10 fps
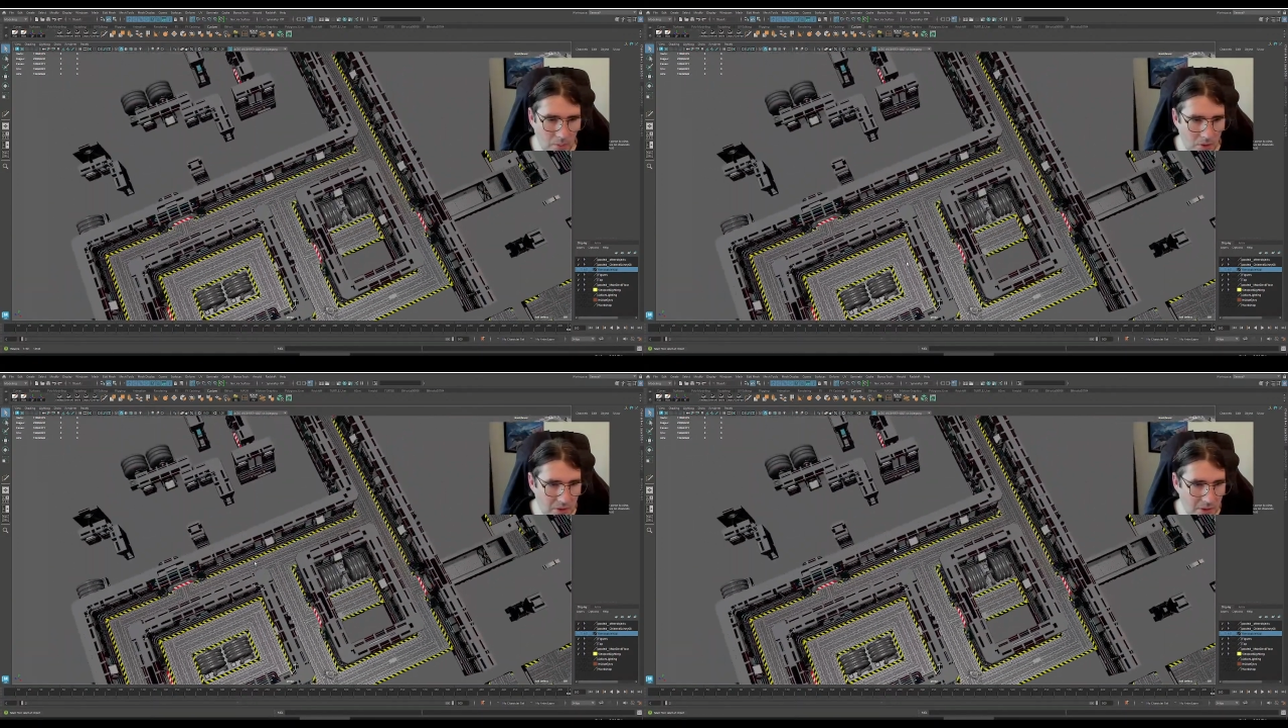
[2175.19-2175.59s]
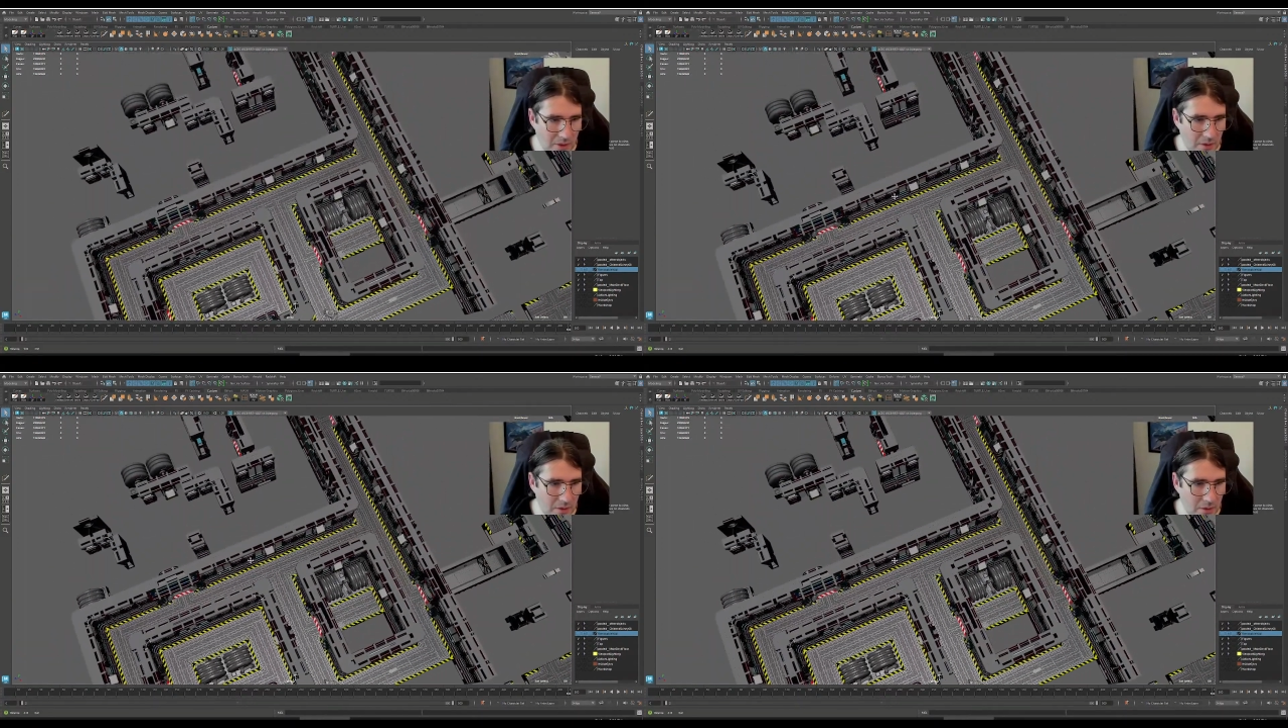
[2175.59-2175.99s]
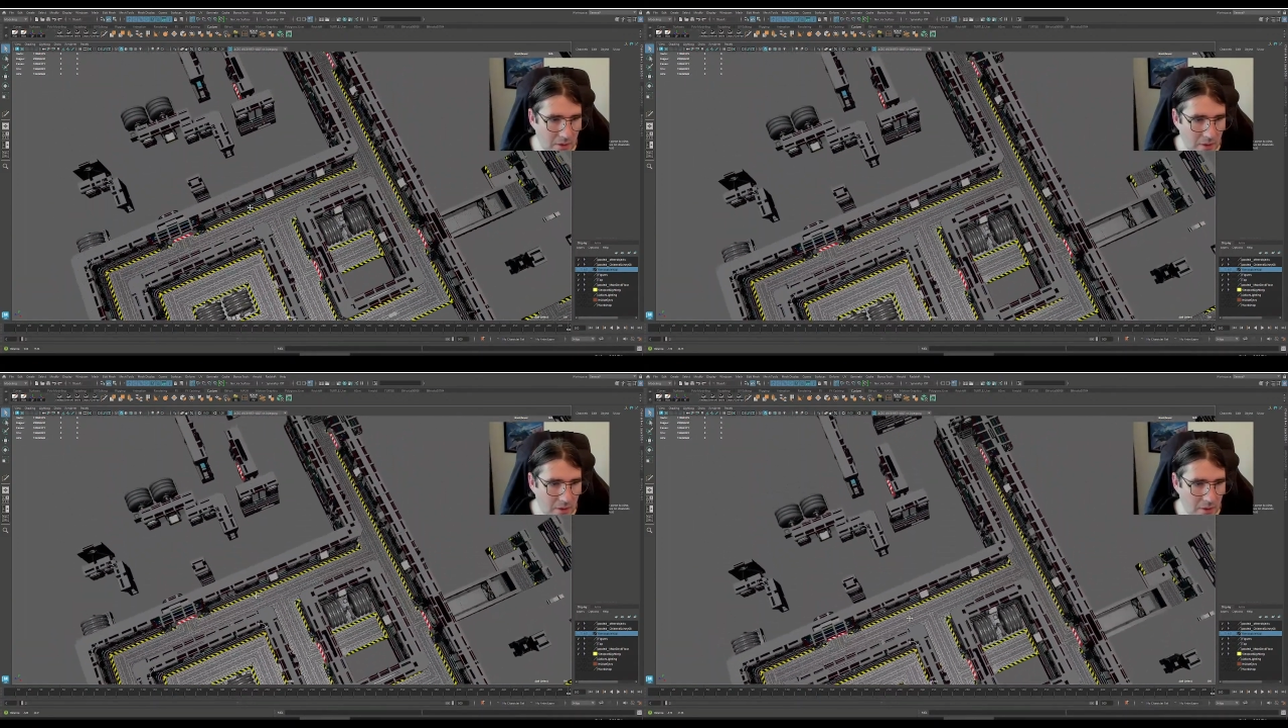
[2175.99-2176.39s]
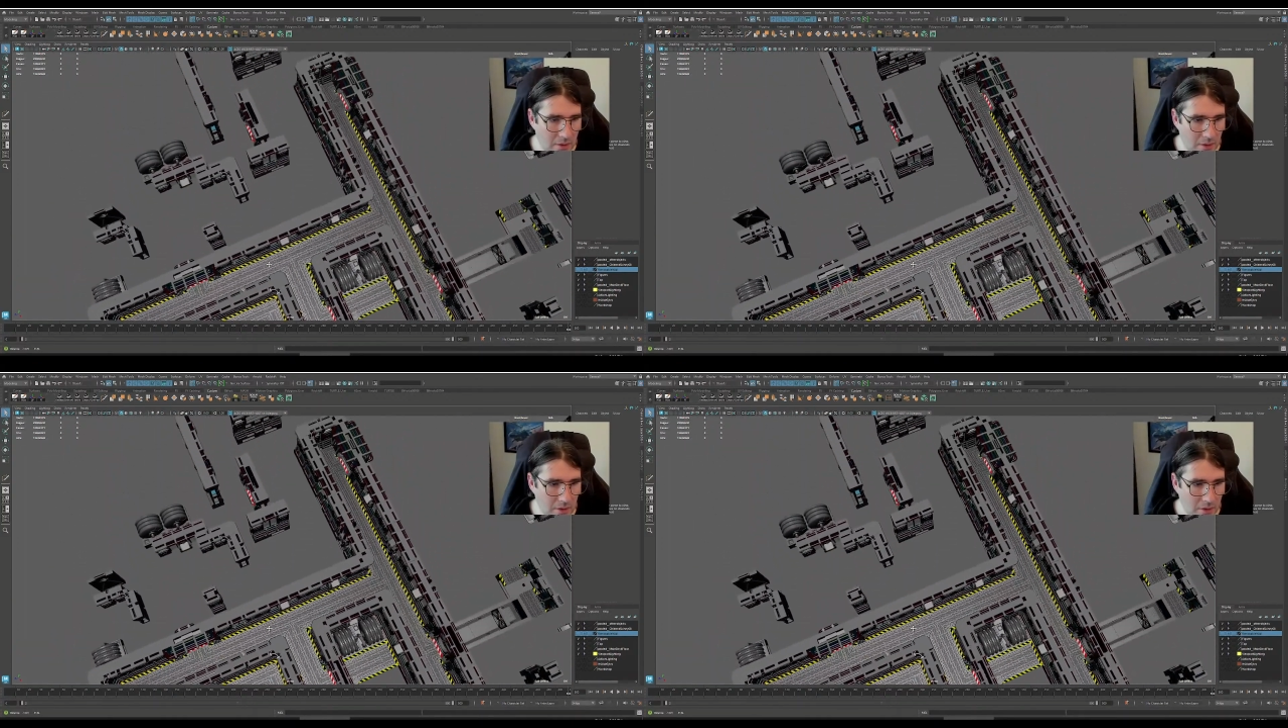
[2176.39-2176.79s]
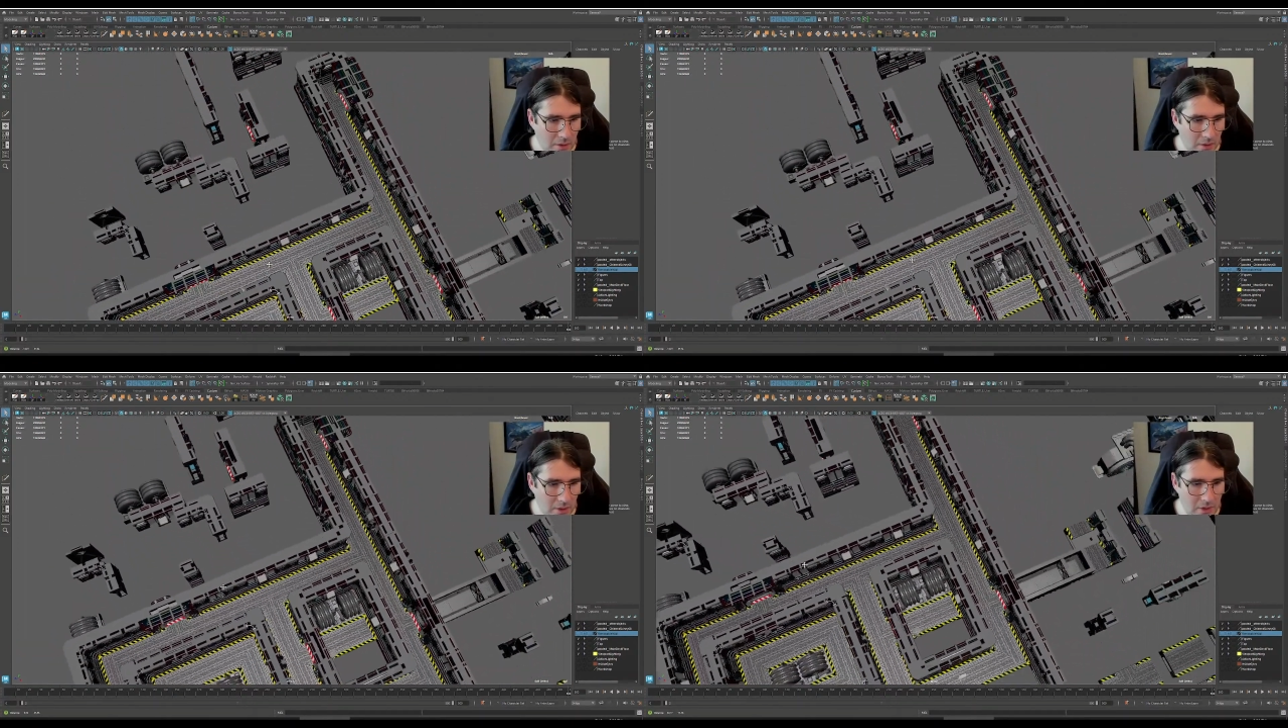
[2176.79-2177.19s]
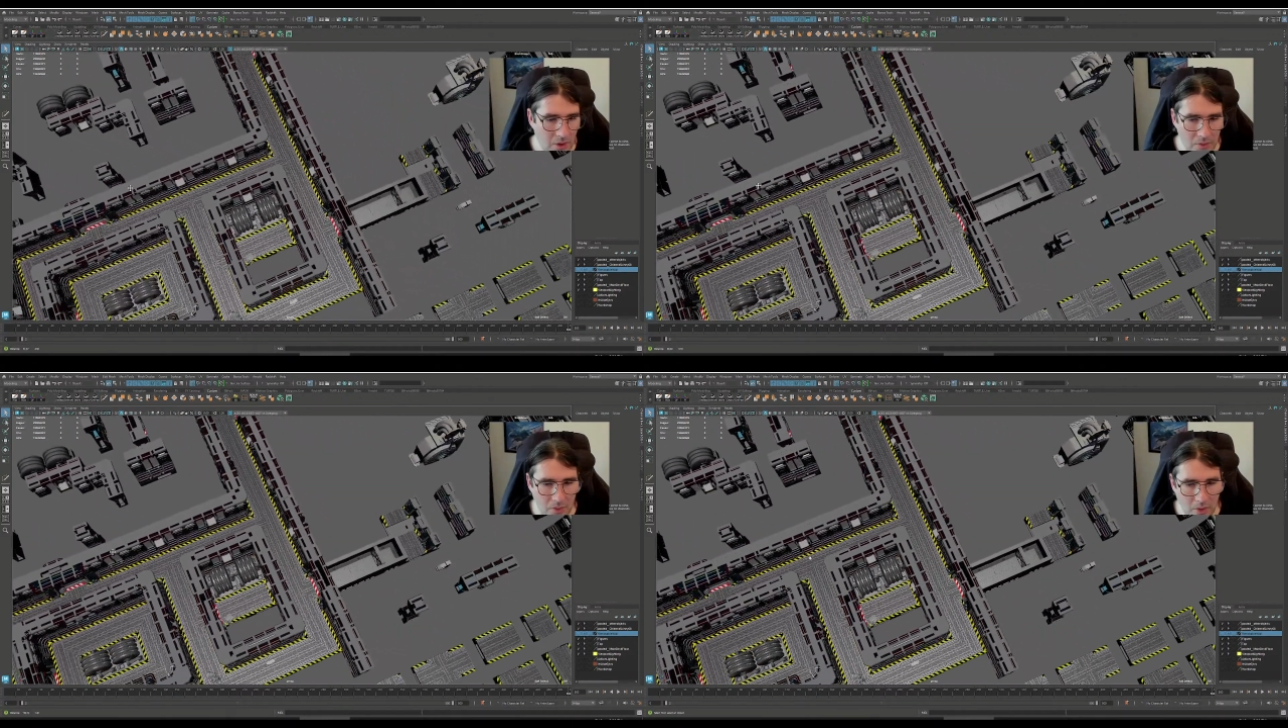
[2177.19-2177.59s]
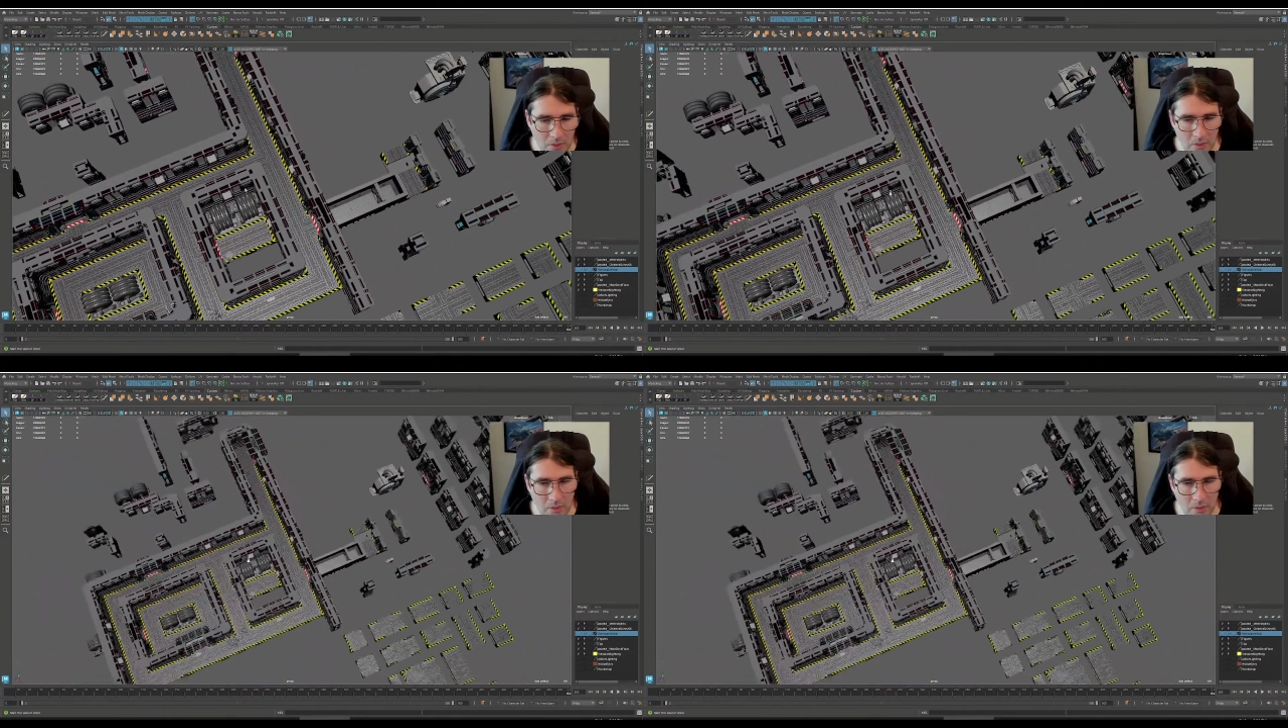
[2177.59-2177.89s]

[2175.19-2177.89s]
where it's hidden. I don't know.